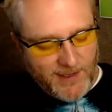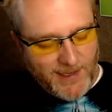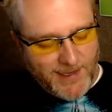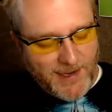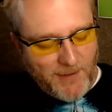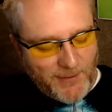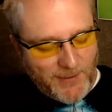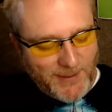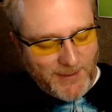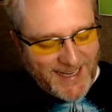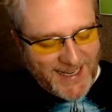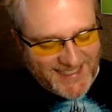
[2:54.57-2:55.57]
I would really
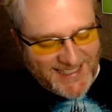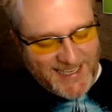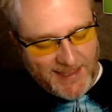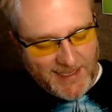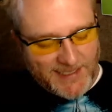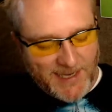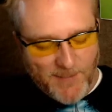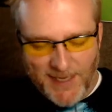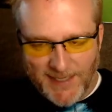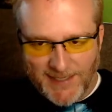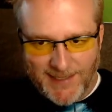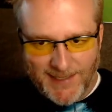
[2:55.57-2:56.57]
like to see things I
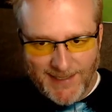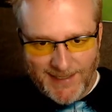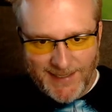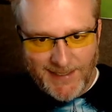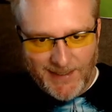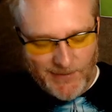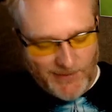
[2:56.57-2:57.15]
missed, you know.